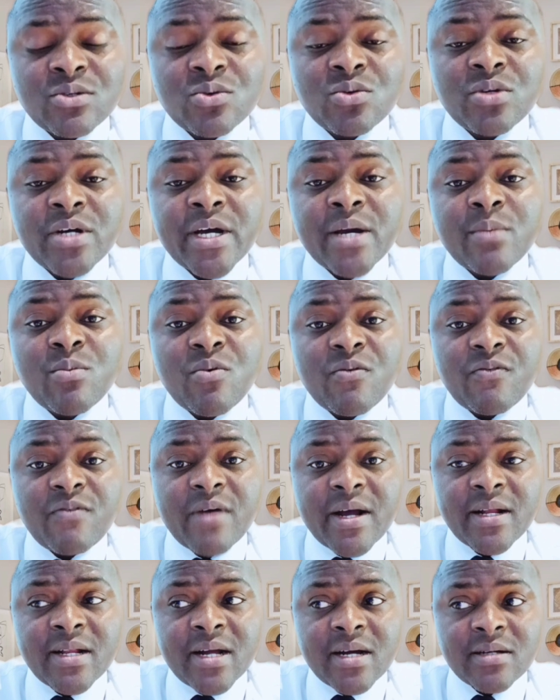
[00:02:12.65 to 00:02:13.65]
so they able
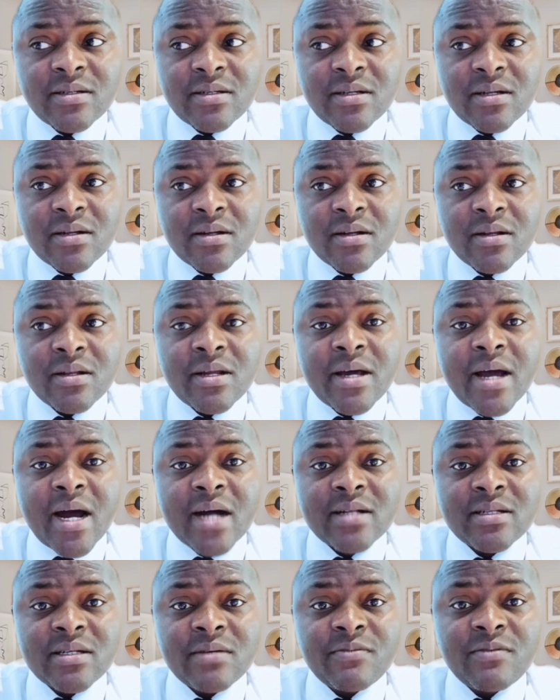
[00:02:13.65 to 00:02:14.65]
finance their
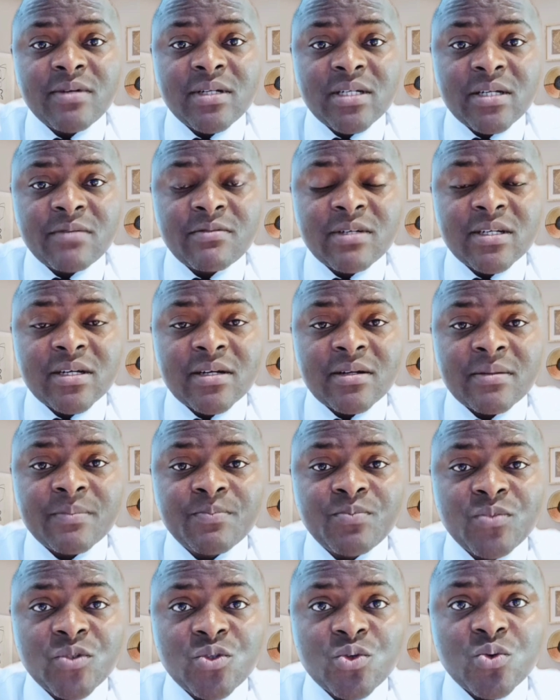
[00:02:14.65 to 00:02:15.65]
activities.
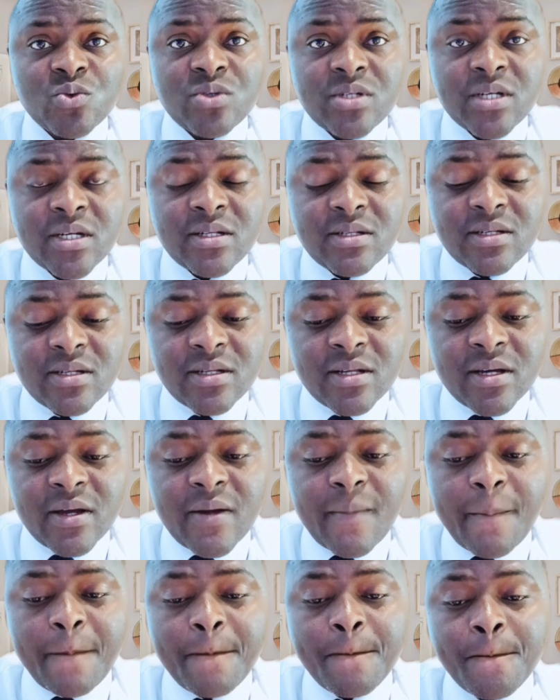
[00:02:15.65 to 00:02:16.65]
So
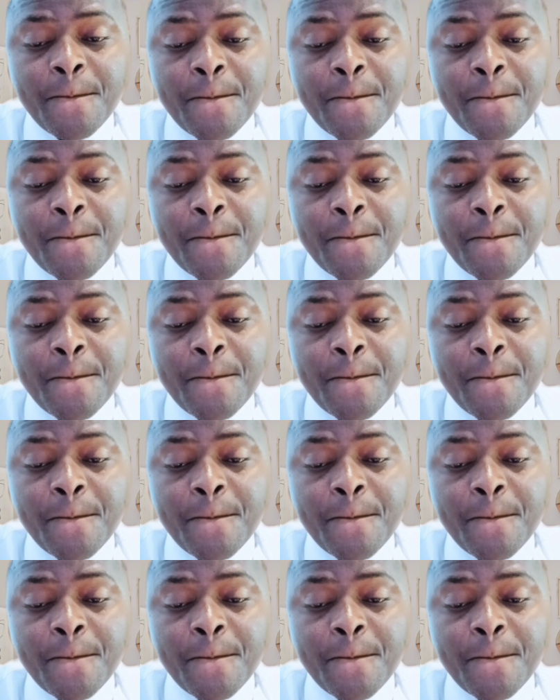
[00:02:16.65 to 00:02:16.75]
today